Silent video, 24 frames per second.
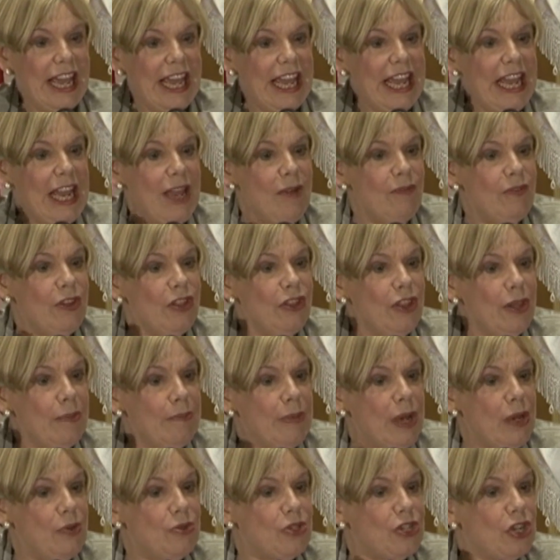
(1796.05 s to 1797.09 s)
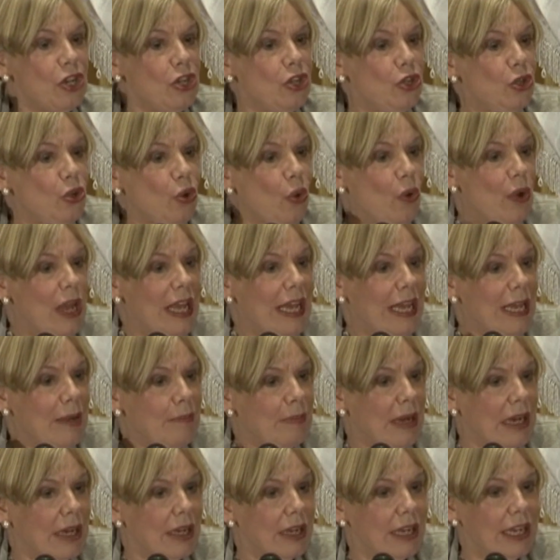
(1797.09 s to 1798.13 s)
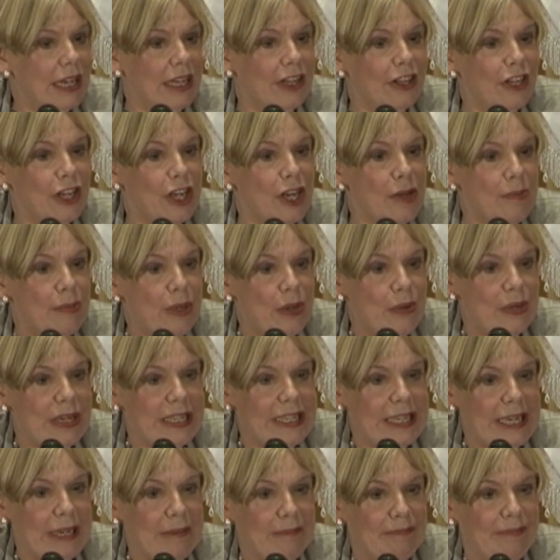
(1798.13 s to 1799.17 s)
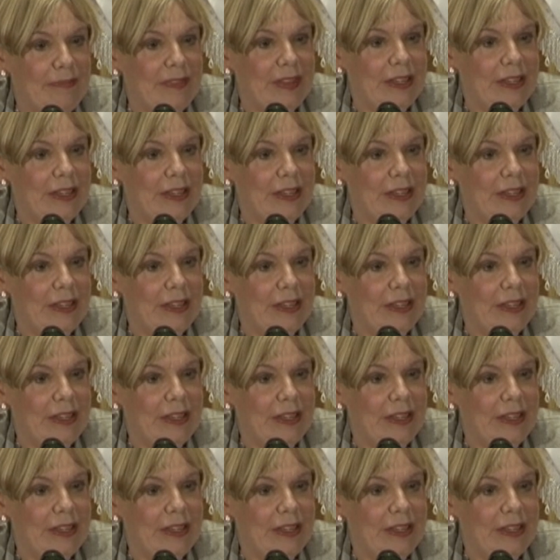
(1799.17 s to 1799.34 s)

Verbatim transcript: even the most annoying monk in the community.